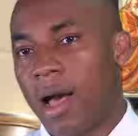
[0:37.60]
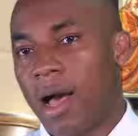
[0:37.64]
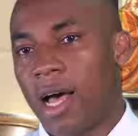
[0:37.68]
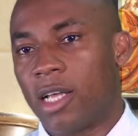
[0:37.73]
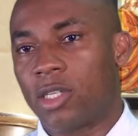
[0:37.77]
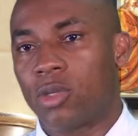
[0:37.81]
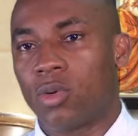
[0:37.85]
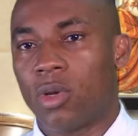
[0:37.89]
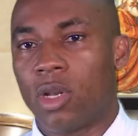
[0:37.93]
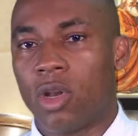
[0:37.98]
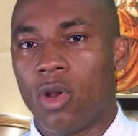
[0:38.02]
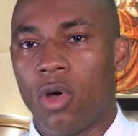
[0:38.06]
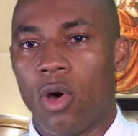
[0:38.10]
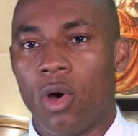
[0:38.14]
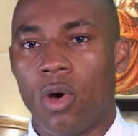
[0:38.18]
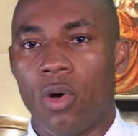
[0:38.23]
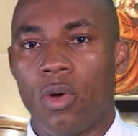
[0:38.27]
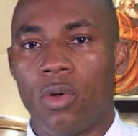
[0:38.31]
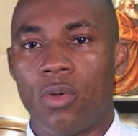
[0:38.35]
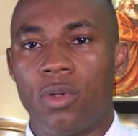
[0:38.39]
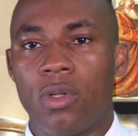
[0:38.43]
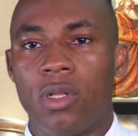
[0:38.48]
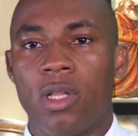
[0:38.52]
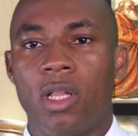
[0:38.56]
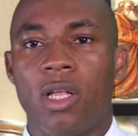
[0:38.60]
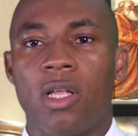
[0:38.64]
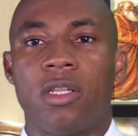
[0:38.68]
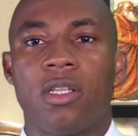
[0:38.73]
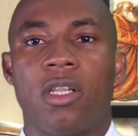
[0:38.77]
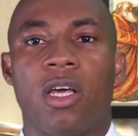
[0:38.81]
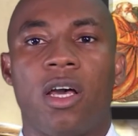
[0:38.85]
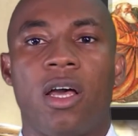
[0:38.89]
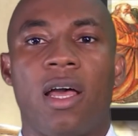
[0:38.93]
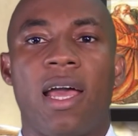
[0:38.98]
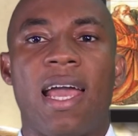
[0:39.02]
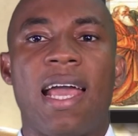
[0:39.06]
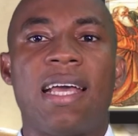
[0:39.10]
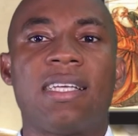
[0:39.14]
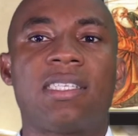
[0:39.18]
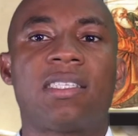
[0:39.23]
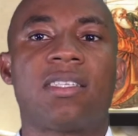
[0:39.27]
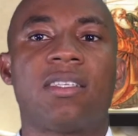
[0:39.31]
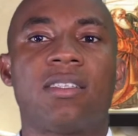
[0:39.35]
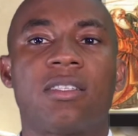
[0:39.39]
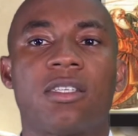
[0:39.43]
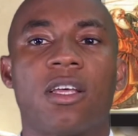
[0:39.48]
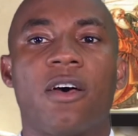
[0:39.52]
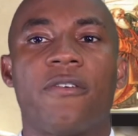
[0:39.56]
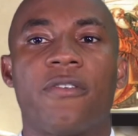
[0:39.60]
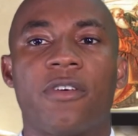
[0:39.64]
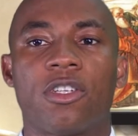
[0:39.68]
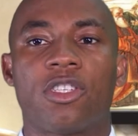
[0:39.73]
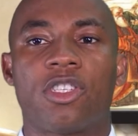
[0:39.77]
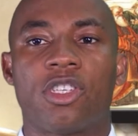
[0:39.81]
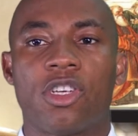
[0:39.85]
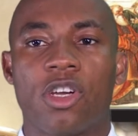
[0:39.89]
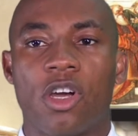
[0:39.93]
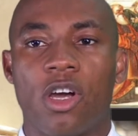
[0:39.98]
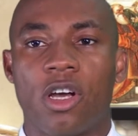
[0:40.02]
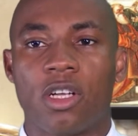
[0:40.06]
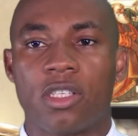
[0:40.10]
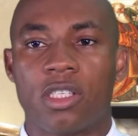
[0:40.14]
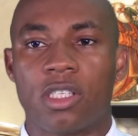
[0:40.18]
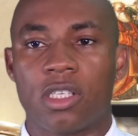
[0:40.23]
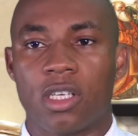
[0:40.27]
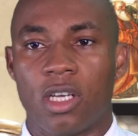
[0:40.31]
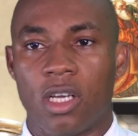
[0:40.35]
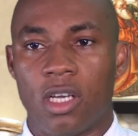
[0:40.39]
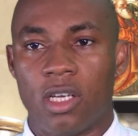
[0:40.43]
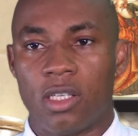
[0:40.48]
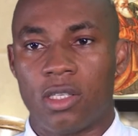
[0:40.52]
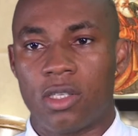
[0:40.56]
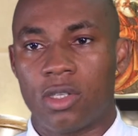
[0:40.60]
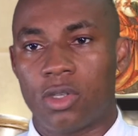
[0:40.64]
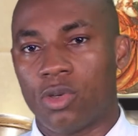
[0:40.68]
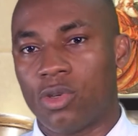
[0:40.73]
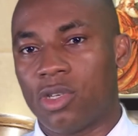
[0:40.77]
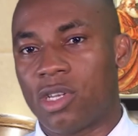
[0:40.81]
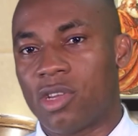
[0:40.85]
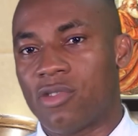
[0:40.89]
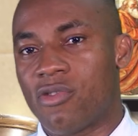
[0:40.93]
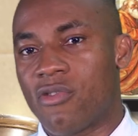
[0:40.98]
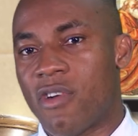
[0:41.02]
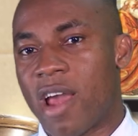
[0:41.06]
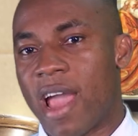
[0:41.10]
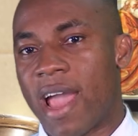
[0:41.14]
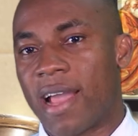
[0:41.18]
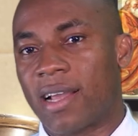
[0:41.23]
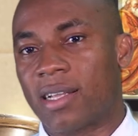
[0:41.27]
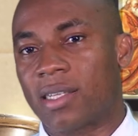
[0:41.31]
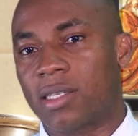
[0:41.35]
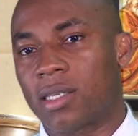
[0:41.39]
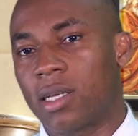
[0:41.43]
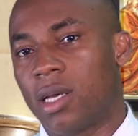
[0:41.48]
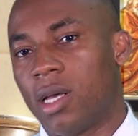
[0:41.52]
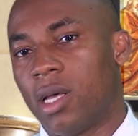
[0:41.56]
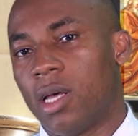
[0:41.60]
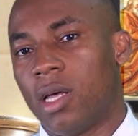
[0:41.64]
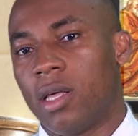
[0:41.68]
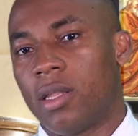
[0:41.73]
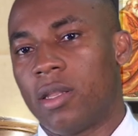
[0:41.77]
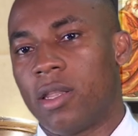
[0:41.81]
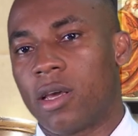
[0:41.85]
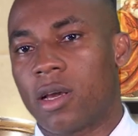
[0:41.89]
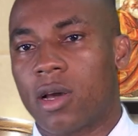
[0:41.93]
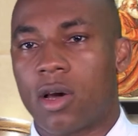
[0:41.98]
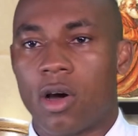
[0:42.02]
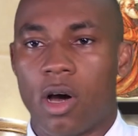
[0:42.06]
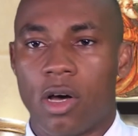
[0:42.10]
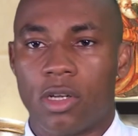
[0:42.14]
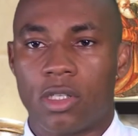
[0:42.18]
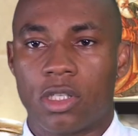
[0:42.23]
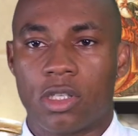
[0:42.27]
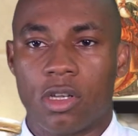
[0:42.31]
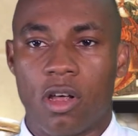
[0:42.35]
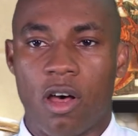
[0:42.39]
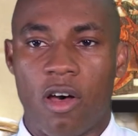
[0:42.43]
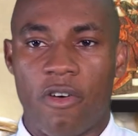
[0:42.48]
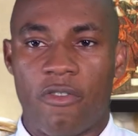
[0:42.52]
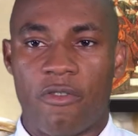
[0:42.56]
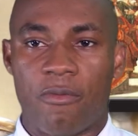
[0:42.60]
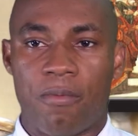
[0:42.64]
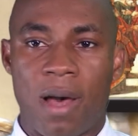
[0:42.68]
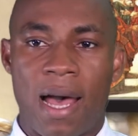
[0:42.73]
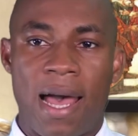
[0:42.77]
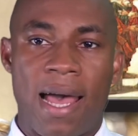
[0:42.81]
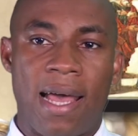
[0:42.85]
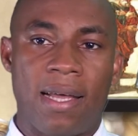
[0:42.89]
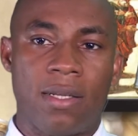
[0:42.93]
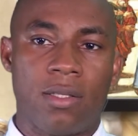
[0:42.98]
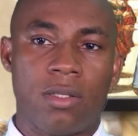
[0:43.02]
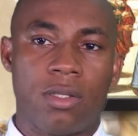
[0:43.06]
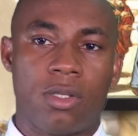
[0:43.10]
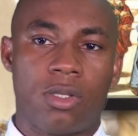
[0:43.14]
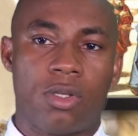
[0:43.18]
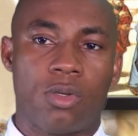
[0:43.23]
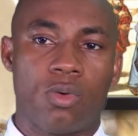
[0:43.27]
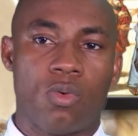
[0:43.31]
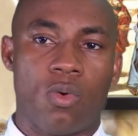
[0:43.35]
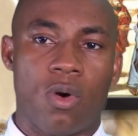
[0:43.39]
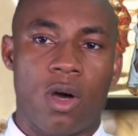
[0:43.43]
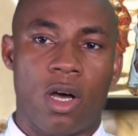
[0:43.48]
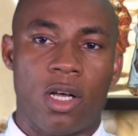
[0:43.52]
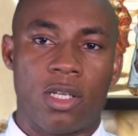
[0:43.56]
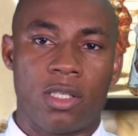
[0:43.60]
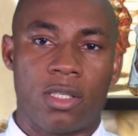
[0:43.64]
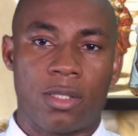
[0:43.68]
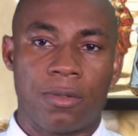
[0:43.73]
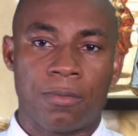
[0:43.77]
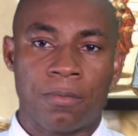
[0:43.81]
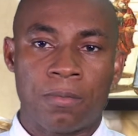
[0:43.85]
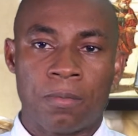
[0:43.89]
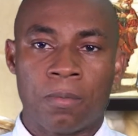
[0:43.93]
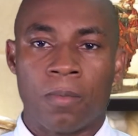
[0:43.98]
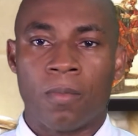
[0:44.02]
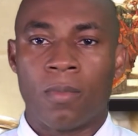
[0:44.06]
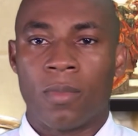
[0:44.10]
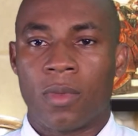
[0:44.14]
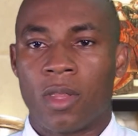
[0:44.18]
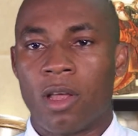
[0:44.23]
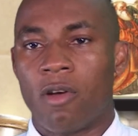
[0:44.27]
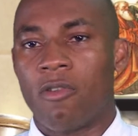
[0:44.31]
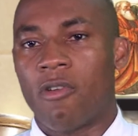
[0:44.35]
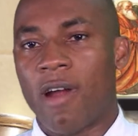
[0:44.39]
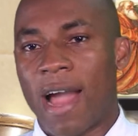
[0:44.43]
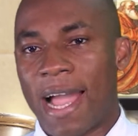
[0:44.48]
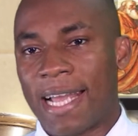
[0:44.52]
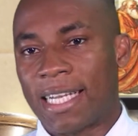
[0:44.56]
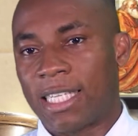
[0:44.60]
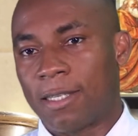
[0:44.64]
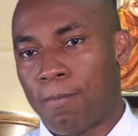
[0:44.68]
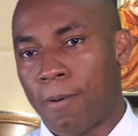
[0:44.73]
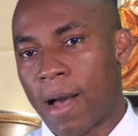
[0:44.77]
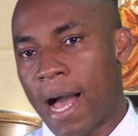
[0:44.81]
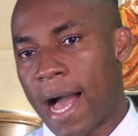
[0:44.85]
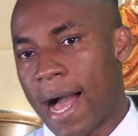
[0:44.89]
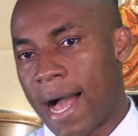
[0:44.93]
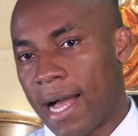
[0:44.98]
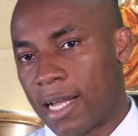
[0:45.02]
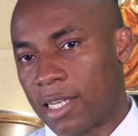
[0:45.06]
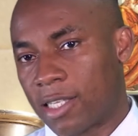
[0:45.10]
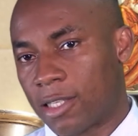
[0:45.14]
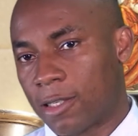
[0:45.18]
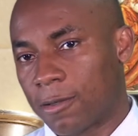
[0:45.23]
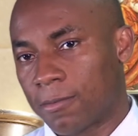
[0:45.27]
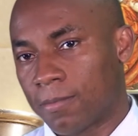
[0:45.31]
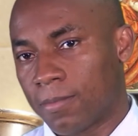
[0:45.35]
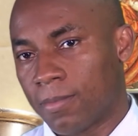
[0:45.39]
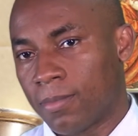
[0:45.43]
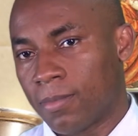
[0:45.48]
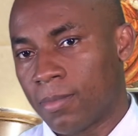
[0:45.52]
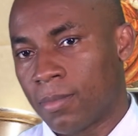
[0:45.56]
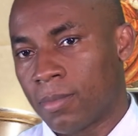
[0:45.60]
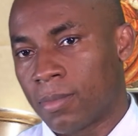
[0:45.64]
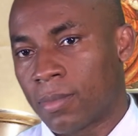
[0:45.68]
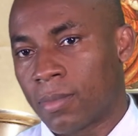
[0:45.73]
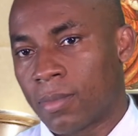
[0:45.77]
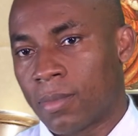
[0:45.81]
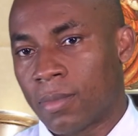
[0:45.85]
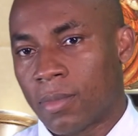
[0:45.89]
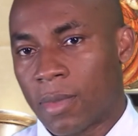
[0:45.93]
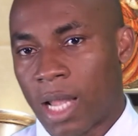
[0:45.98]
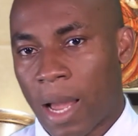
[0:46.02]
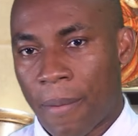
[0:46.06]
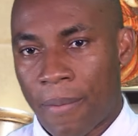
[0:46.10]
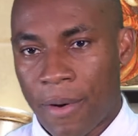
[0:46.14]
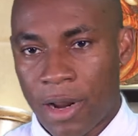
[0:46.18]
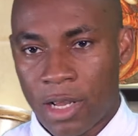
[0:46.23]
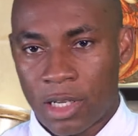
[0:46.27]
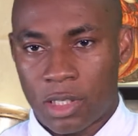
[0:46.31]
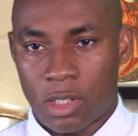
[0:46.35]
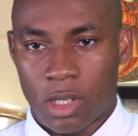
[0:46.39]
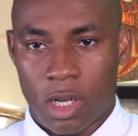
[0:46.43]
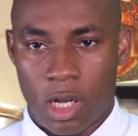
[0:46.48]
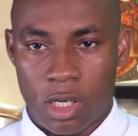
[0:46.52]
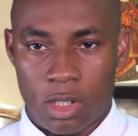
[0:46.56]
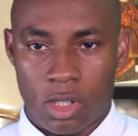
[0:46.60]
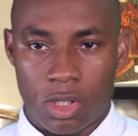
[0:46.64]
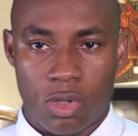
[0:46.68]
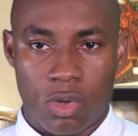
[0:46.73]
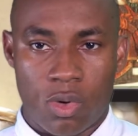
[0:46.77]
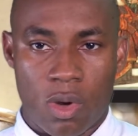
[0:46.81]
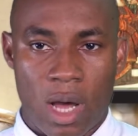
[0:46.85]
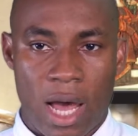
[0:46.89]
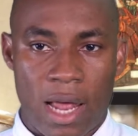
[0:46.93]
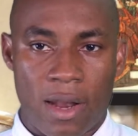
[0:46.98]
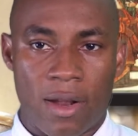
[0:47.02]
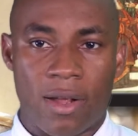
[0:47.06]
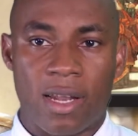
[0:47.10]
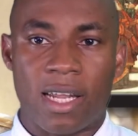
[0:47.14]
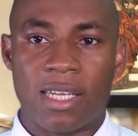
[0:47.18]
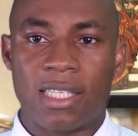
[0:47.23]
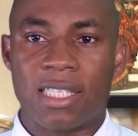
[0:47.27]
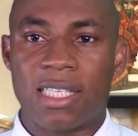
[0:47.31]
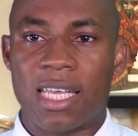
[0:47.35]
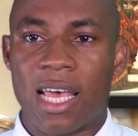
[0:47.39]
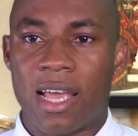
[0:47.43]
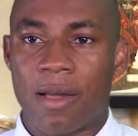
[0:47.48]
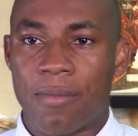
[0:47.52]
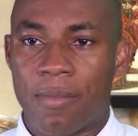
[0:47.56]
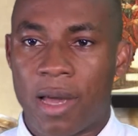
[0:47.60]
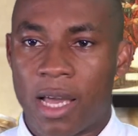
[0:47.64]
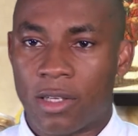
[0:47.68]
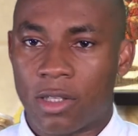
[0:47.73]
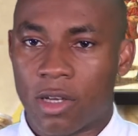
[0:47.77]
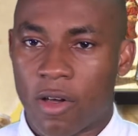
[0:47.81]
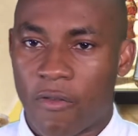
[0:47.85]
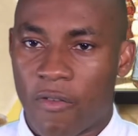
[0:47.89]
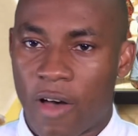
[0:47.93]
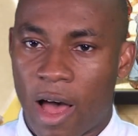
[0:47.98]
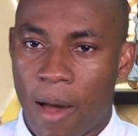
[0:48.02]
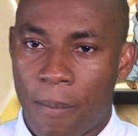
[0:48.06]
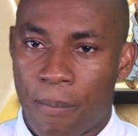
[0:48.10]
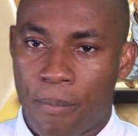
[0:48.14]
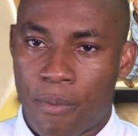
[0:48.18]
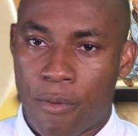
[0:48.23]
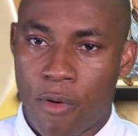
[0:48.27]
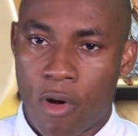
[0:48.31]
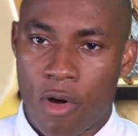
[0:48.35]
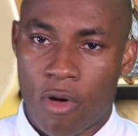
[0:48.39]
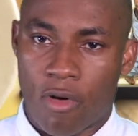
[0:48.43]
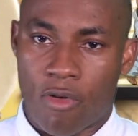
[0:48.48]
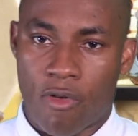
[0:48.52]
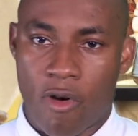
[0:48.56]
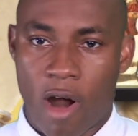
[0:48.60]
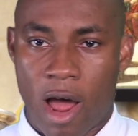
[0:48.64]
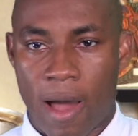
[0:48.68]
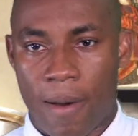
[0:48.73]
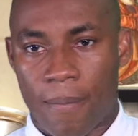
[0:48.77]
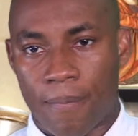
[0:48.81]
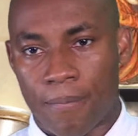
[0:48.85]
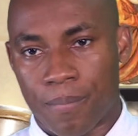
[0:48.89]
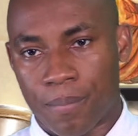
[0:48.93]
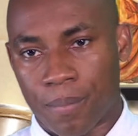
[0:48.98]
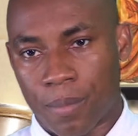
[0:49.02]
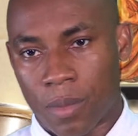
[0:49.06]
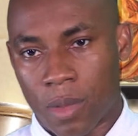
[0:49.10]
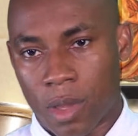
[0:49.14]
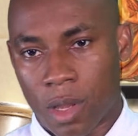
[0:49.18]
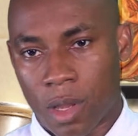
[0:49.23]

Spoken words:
As we know, the essence of the Church is to direct the course of man towards the right path. That brings us to another segment of our program.